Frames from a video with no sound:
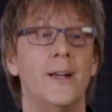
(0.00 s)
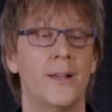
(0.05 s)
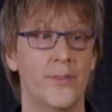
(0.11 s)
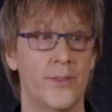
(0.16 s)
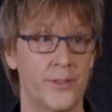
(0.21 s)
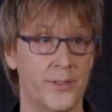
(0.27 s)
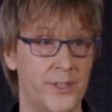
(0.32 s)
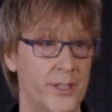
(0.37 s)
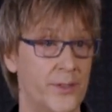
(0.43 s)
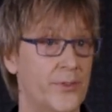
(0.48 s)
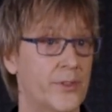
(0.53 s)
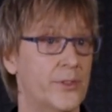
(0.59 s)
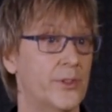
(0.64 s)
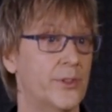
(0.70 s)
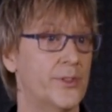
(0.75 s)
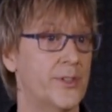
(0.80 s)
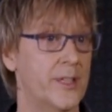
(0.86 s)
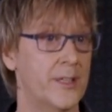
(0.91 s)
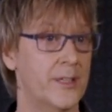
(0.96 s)
The
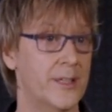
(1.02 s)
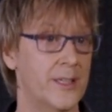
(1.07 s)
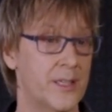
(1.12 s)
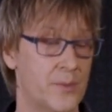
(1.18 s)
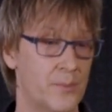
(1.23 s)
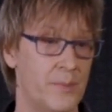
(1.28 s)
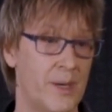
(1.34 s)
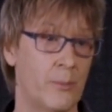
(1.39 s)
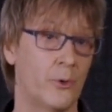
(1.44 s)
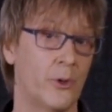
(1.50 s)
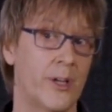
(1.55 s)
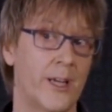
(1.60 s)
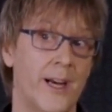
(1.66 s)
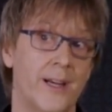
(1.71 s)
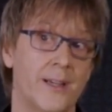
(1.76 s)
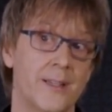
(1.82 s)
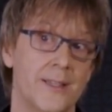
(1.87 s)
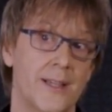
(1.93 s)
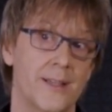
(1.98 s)
difficulty is memory
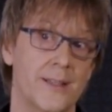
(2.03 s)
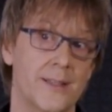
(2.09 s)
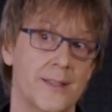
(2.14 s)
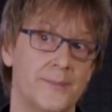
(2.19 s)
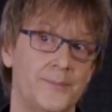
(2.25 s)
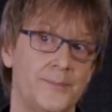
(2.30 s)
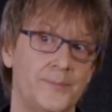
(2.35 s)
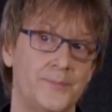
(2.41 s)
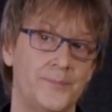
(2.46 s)
access.